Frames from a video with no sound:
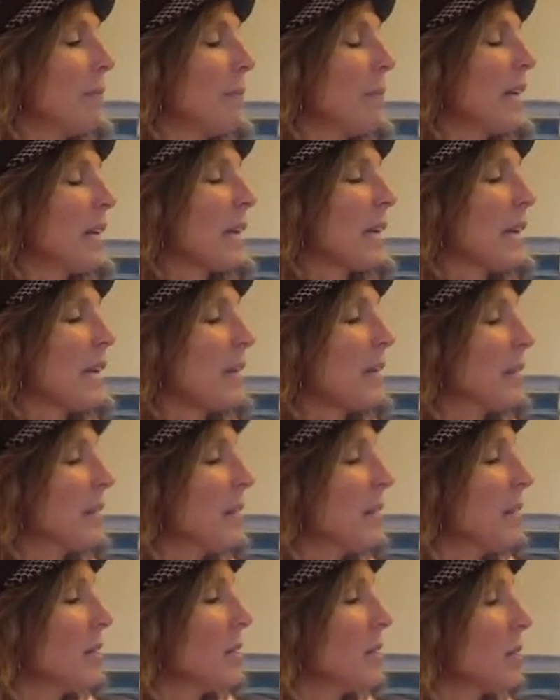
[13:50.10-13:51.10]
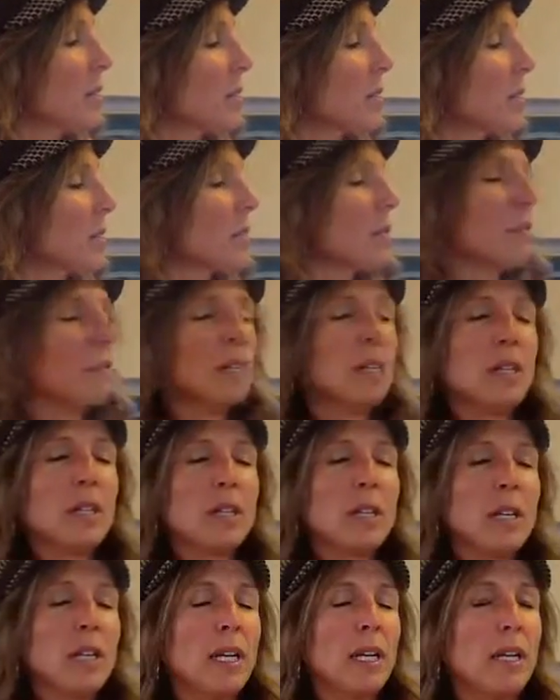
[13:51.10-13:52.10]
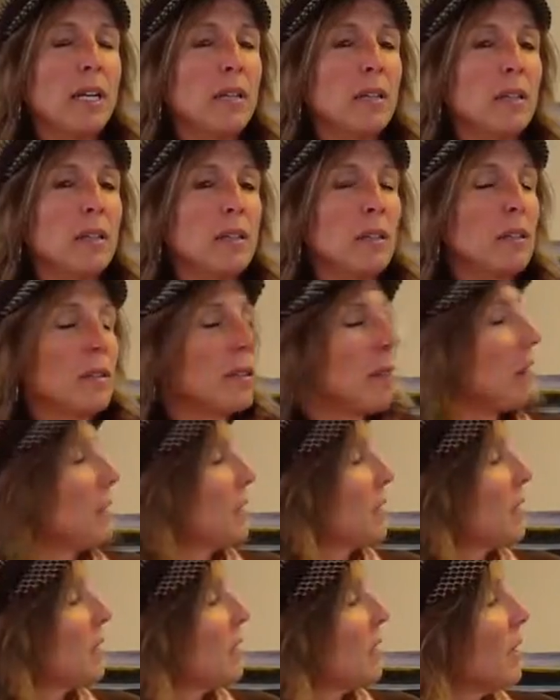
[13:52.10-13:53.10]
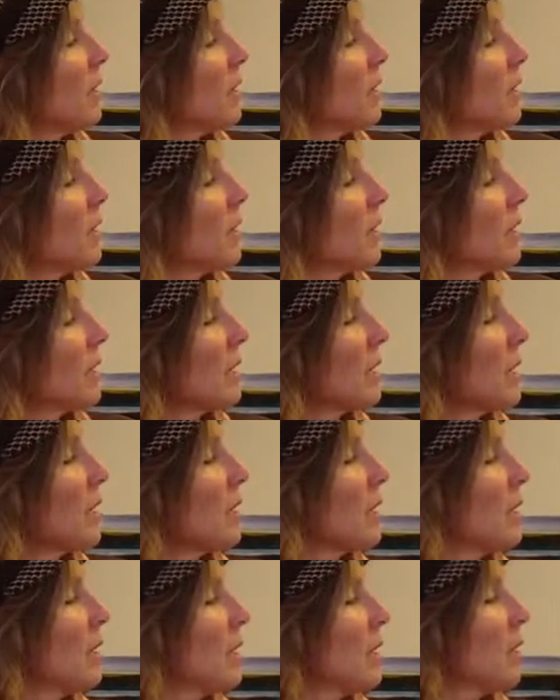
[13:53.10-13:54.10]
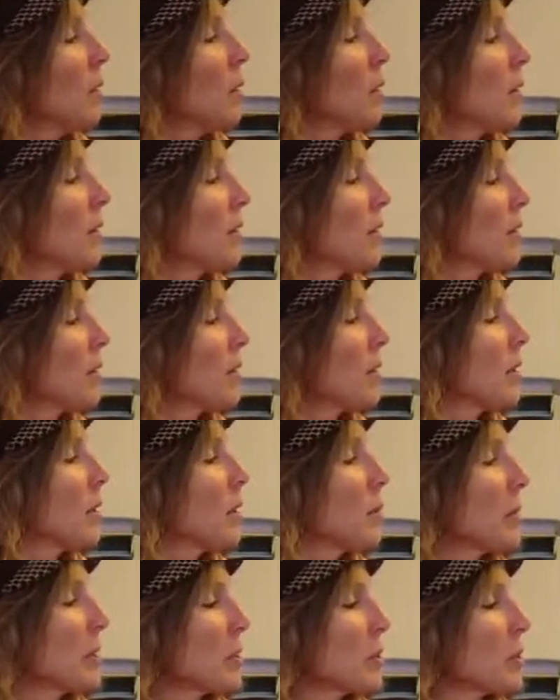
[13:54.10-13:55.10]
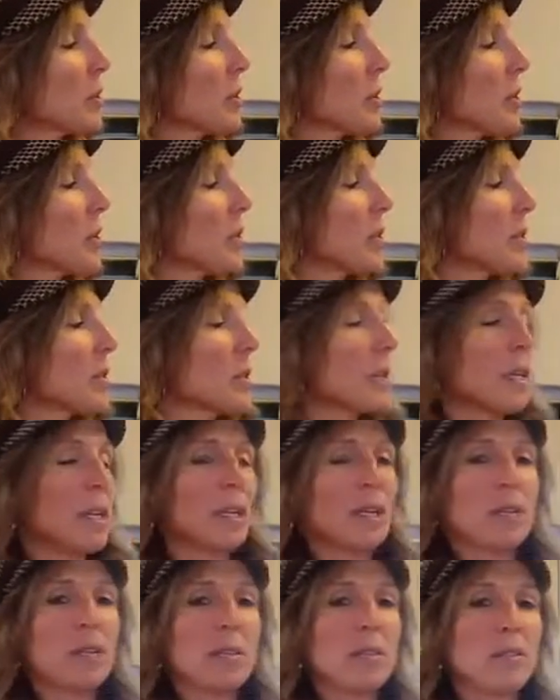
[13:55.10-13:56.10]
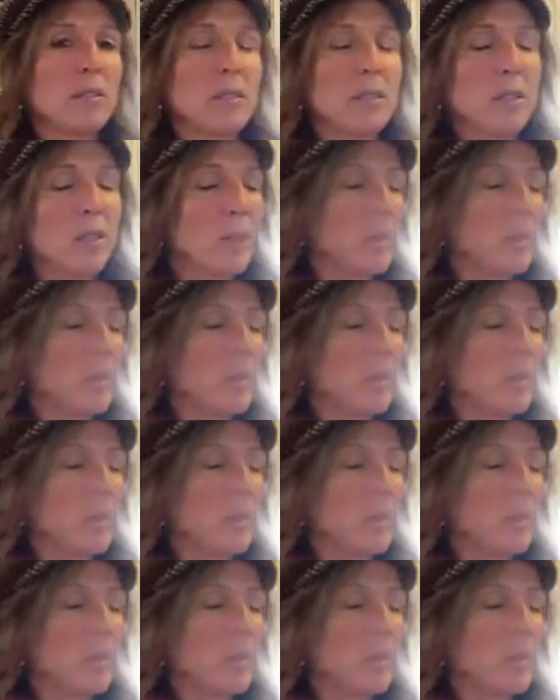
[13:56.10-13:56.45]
Again, just very graphic novel looking with, pictures and